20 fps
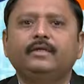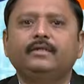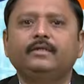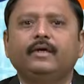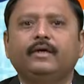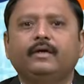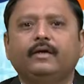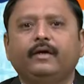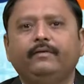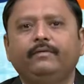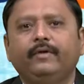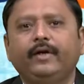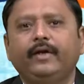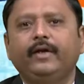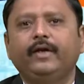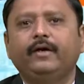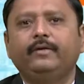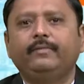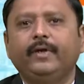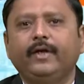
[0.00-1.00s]
the
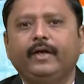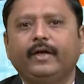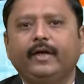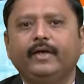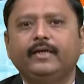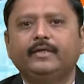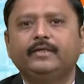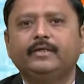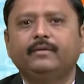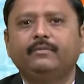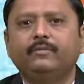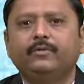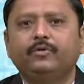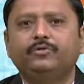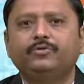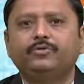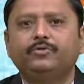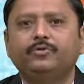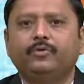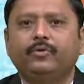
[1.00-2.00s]
convenient mechanism to
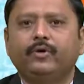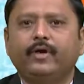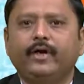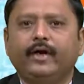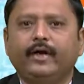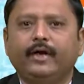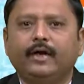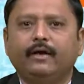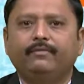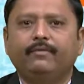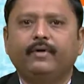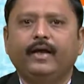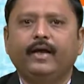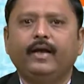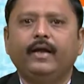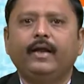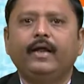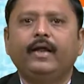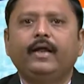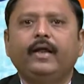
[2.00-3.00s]
store data
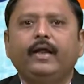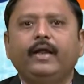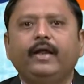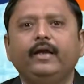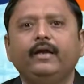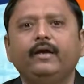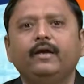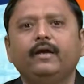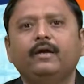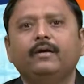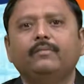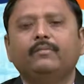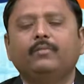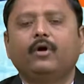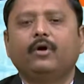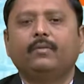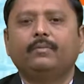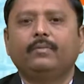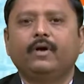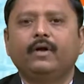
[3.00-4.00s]
file in
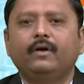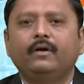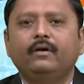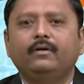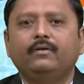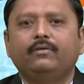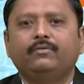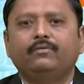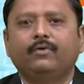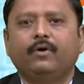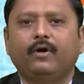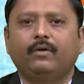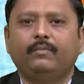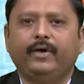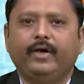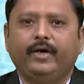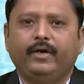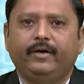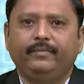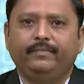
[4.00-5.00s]
proper
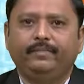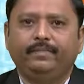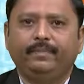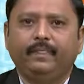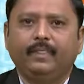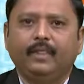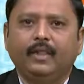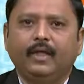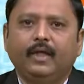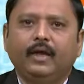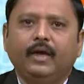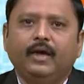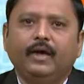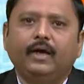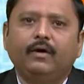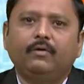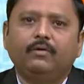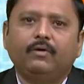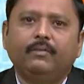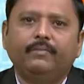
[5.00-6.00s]
format.
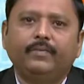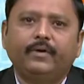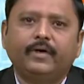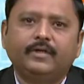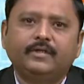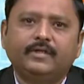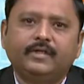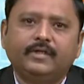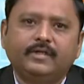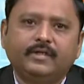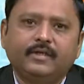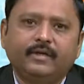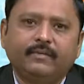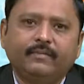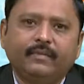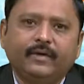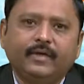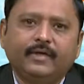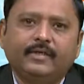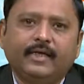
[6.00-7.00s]
Now, computer
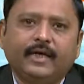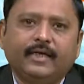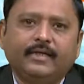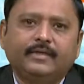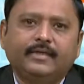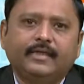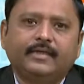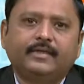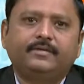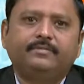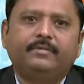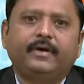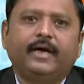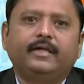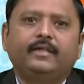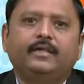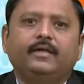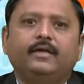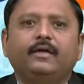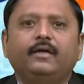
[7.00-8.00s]
system is accessed by
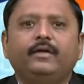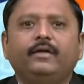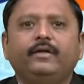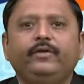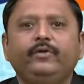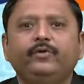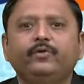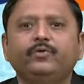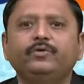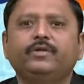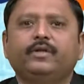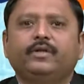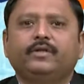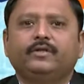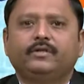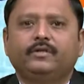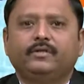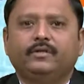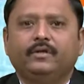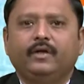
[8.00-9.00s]
the
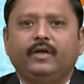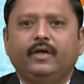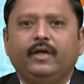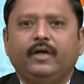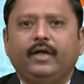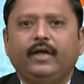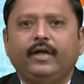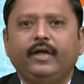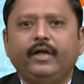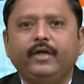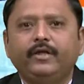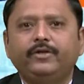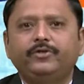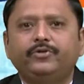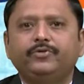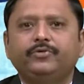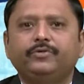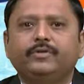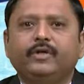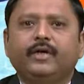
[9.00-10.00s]
users. Each
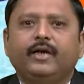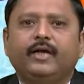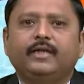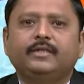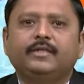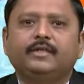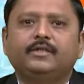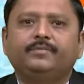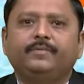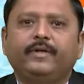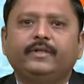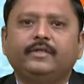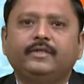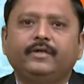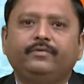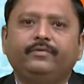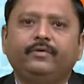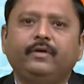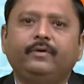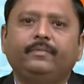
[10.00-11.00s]
user has a
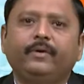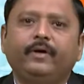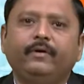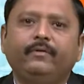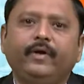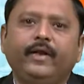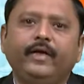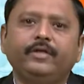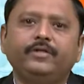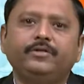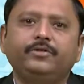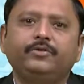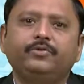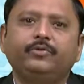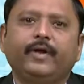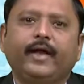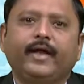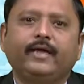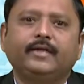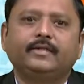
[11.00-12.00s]
specific privilege to
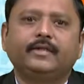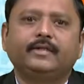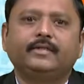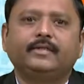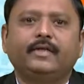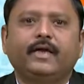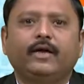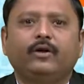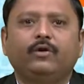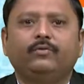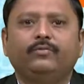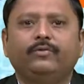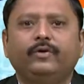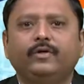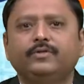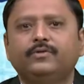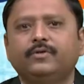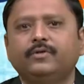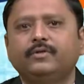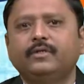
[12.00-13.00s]
access set of
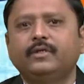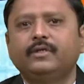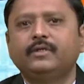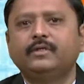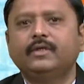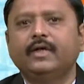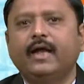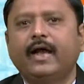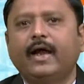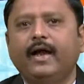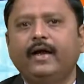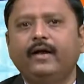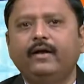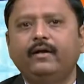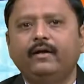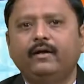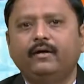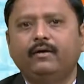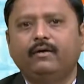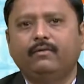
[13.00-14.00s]
resources and
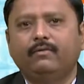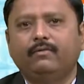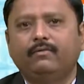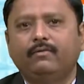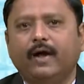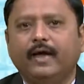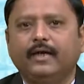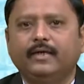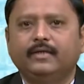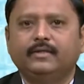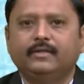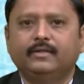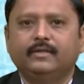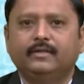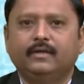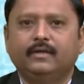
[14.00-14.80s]
files.